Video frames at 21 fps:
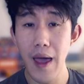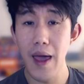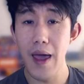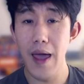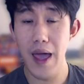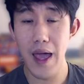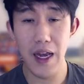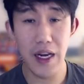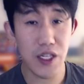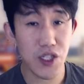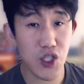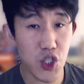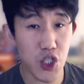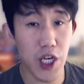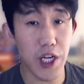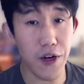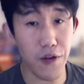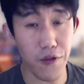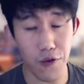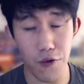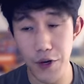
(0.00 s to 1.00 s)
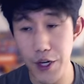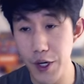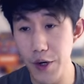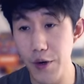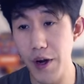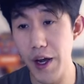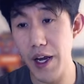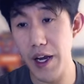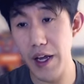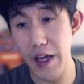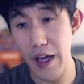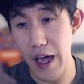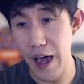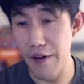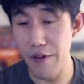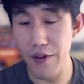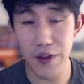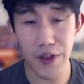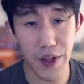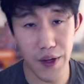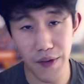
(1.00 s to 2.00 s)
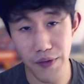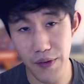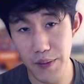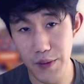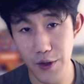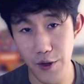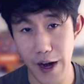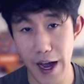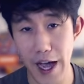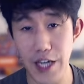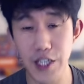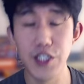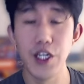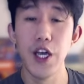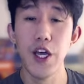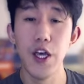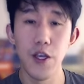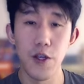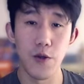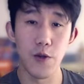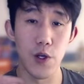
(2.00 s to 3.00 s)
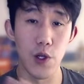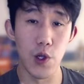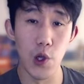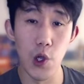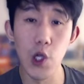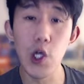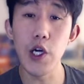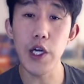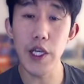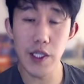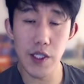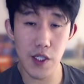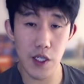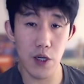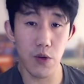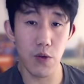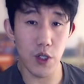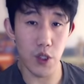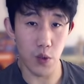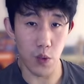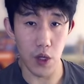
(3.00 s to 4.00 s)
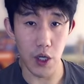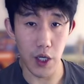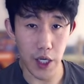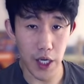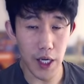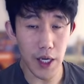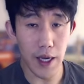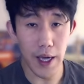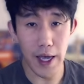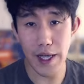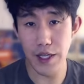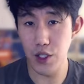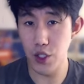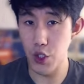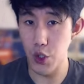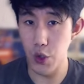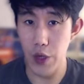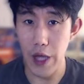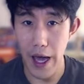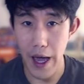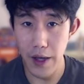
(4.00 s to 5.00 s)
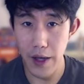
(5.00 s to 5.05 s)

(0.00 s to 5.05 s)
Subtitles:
And instead of recreating everything from scratch, you can look and see what's working and do that